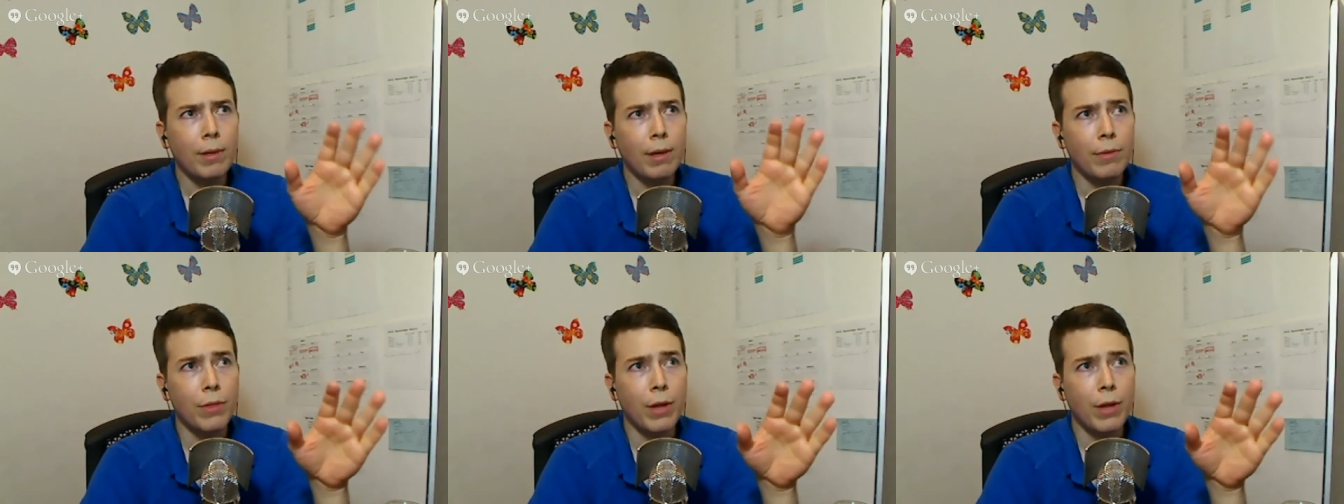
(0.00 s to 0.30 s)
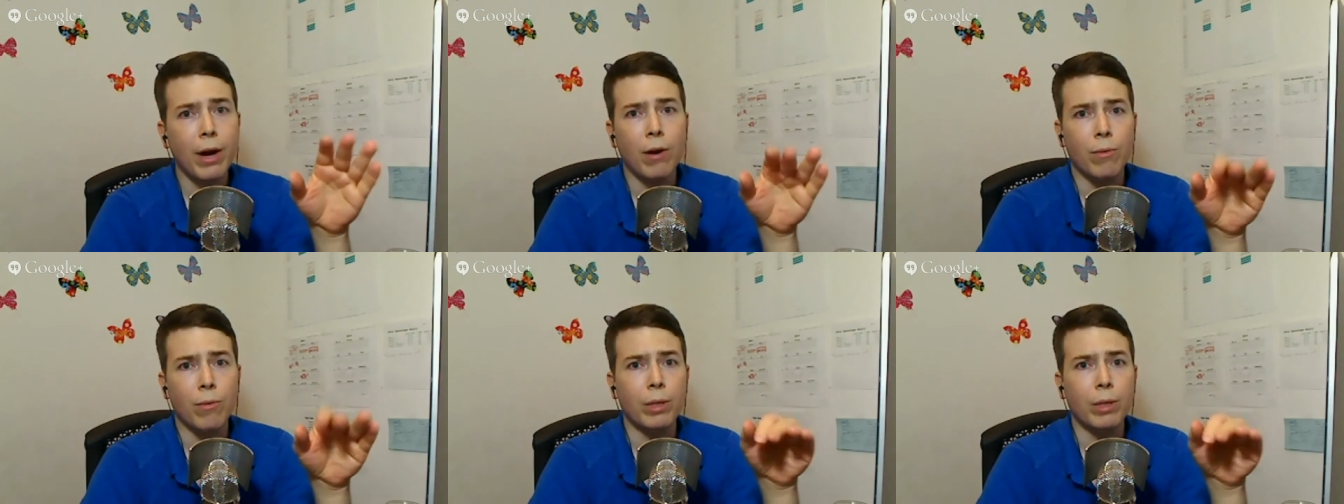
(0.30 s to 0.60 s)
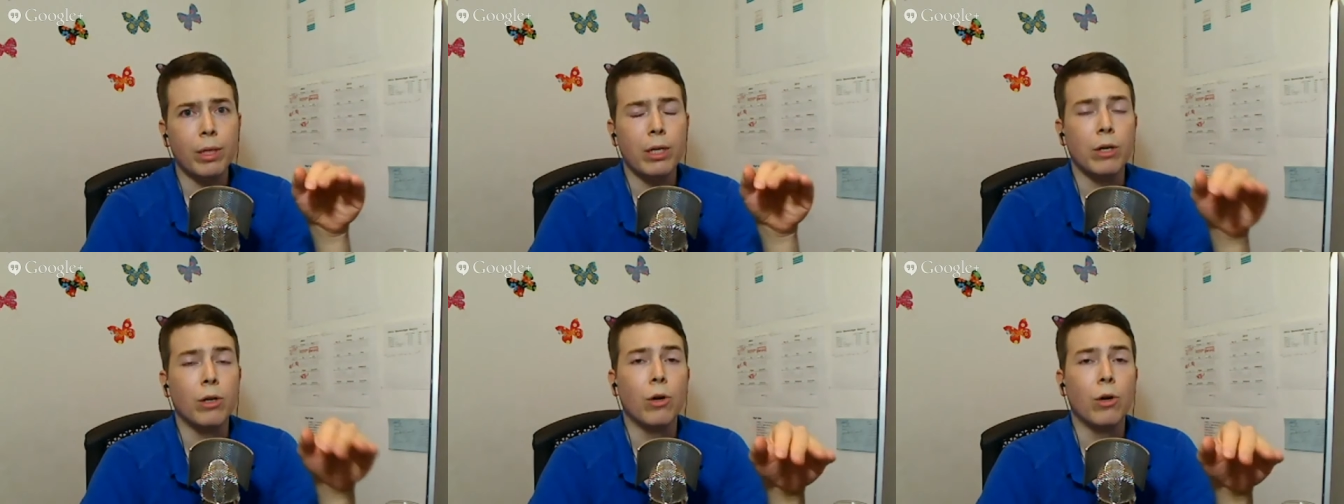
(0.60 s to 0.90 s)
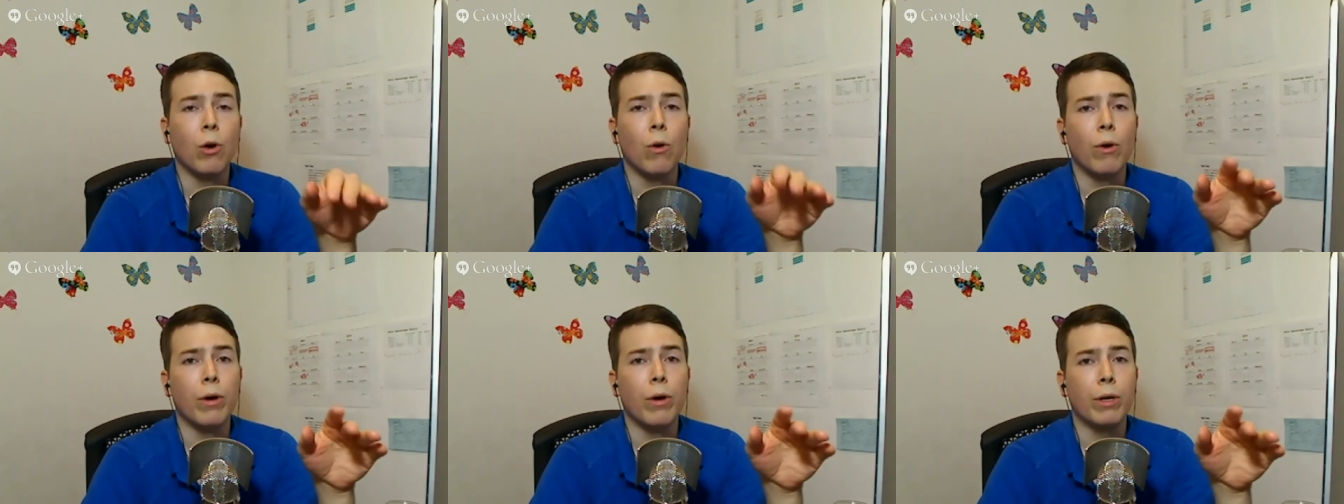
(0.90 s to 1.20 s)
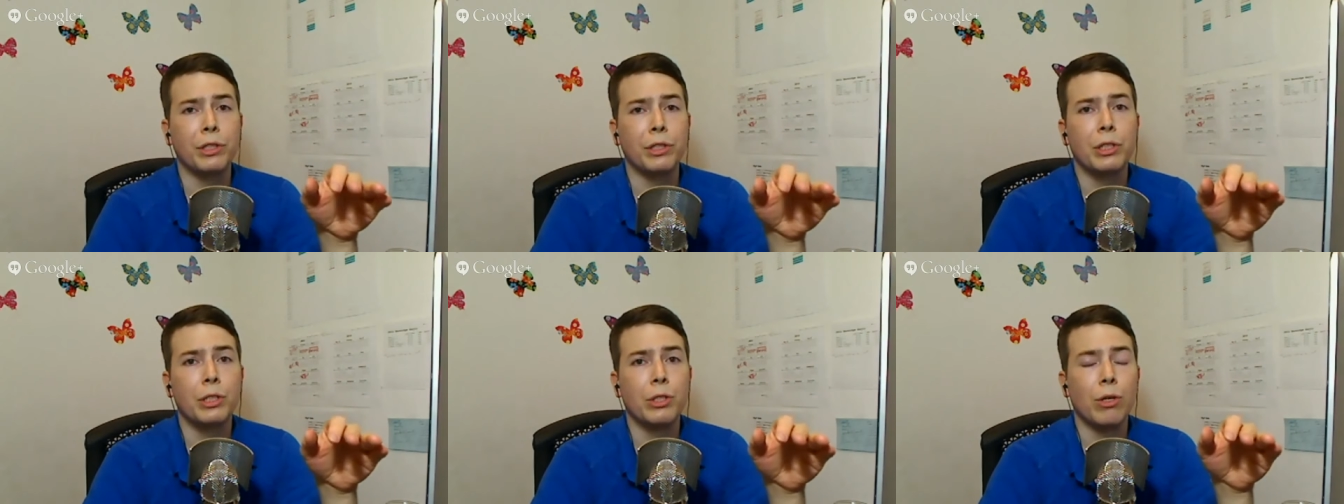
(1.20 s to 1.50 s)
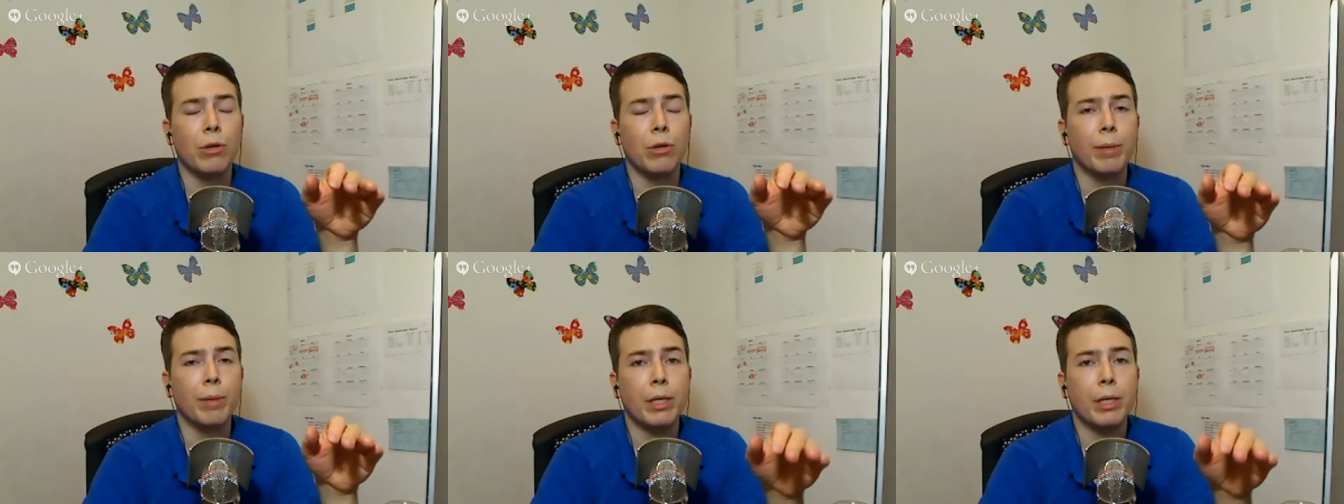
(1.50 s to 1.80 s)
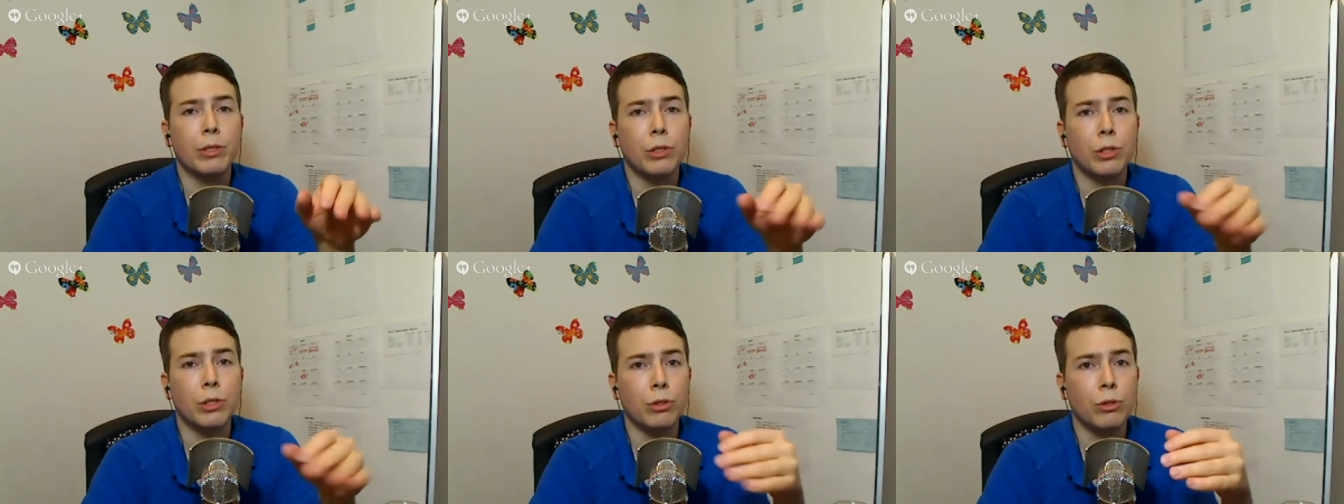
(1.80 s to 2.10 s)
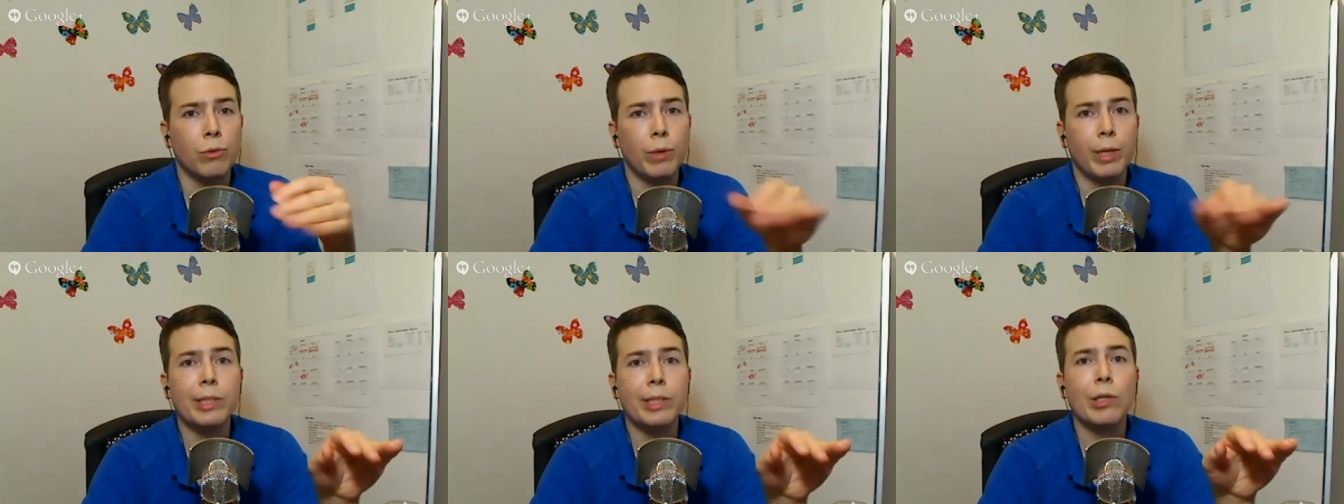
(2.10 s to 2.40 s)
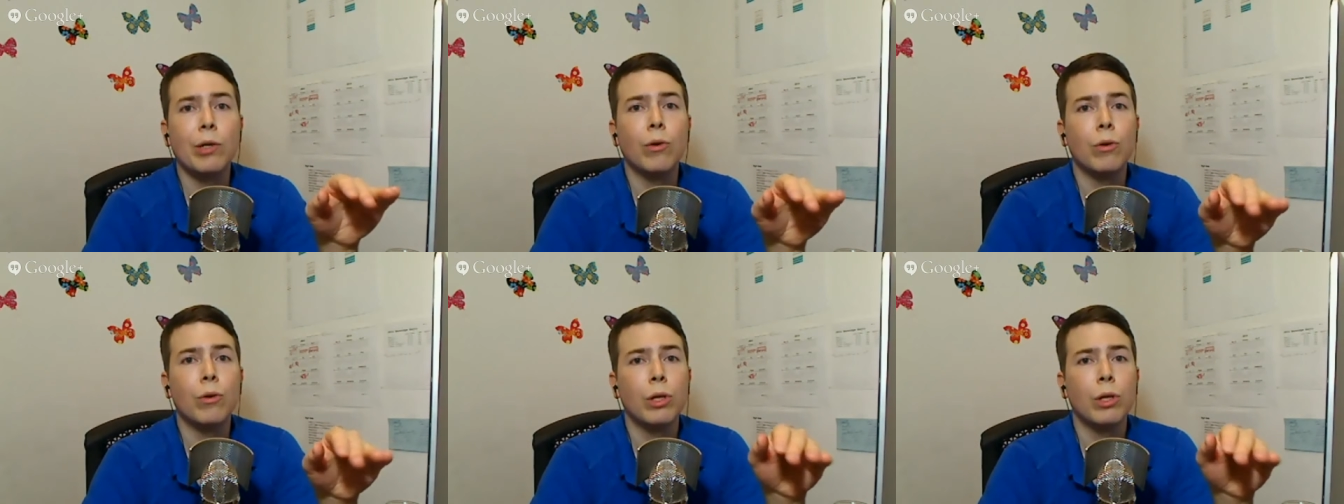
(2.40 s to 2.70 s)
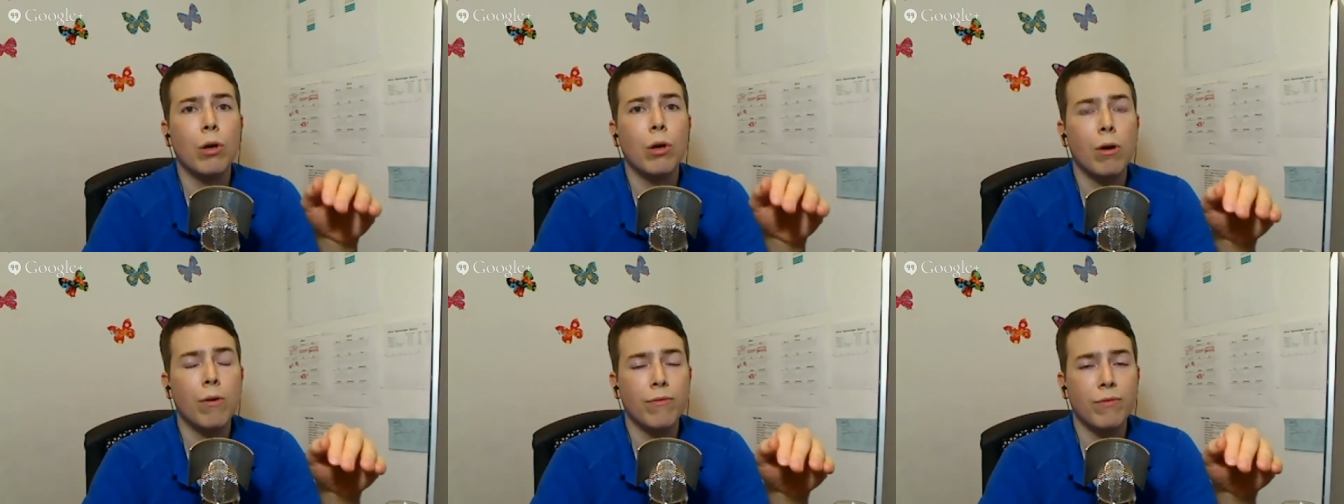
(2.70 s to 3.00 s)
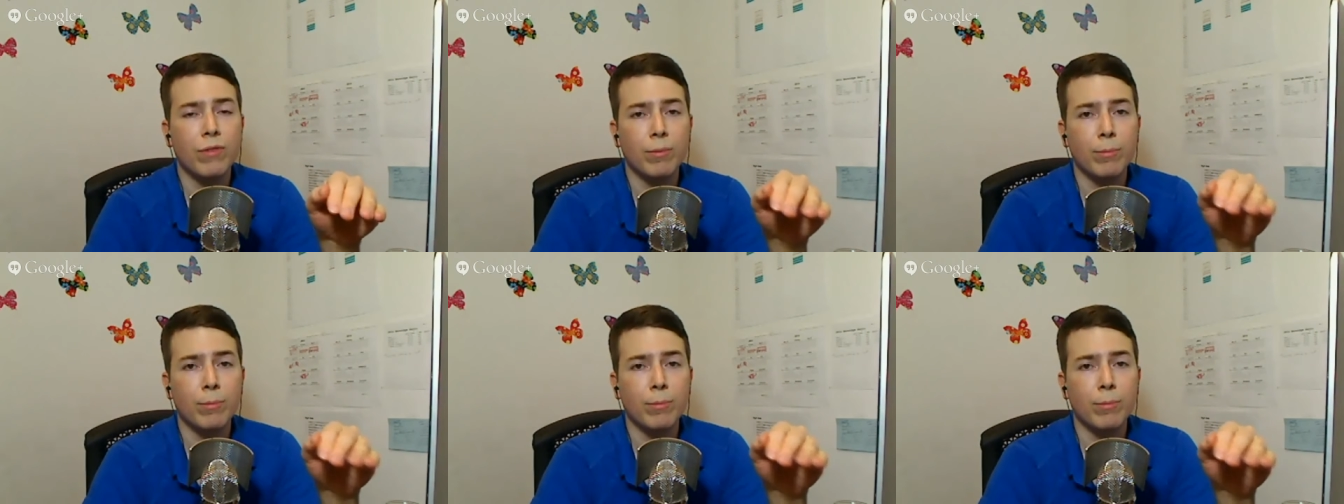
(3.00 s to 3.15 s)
They are really agorists, because they're doing it totally off